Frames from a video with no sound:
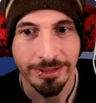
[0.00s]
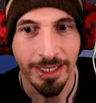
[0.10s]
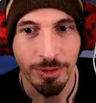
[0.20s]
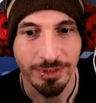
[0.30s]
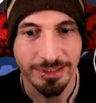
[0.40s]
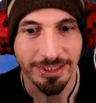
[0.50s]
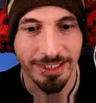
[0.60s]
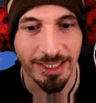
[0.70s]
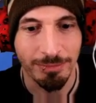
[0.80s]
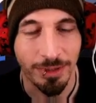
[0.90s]
that was the
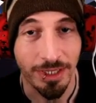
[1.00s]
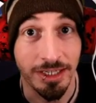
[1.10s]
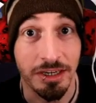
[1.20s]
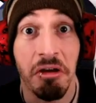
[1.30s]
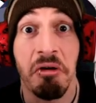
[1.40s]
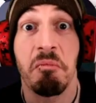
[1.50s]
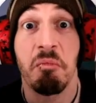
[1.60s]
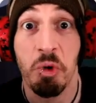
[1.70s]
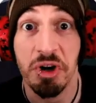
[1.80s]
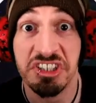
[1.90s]
game plan.
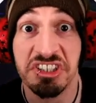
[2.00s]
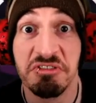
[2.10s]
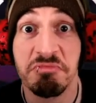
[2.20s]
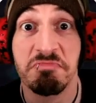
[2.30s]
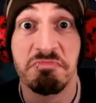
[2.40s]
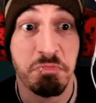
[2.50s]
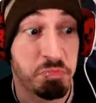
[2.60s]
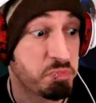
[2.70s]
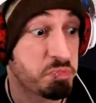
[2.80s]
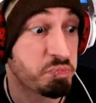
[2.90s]
Worked
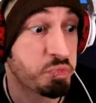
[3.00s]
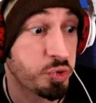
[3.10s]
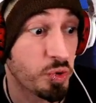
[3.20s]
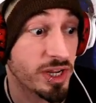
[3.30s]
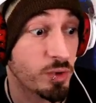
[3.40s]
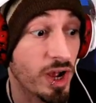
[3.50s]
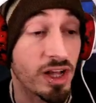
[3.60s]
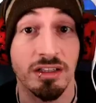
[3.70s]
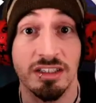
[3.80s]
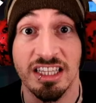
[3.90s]
pretty
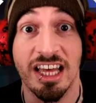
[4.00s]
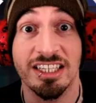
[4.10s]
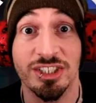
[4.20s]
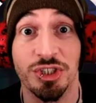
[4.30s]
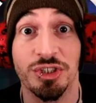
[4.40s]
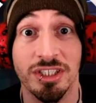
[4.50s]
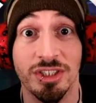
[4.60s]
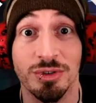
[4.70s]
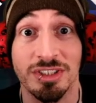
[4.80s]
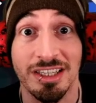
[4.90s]
well. A lot easier than
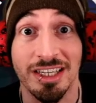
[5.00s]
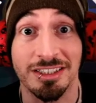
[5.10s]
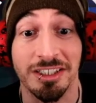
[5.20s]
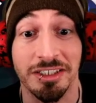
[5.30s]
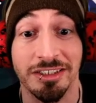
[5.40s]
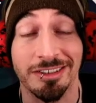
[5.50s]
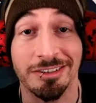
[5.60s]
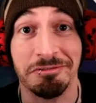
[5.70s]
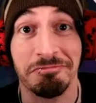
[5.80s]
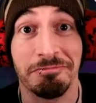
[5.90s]
using like
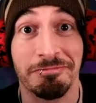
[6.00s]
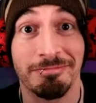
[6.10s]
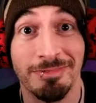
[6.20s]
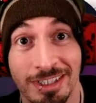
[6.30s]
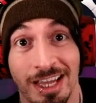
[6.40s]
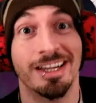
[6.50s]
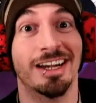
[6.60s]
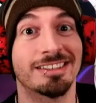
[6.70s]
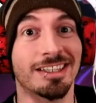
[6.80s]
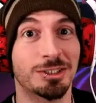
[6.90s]
the. Hey
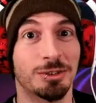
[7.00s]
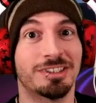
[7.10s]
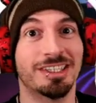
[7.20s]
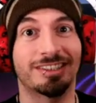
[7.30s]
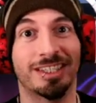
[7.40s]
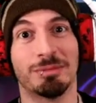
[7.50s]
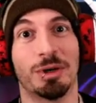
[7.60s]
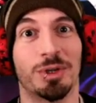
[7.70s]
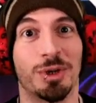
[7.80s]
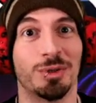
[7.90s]
guys, let's use this team
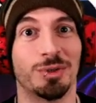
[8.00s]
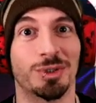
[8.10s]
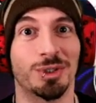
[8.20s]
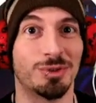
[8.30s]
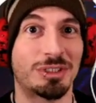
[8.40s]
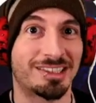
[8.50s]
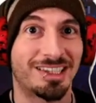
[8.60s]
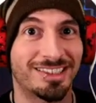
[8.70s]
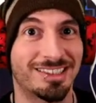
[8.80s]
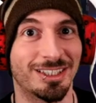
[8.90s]
that we don't usually use. That's not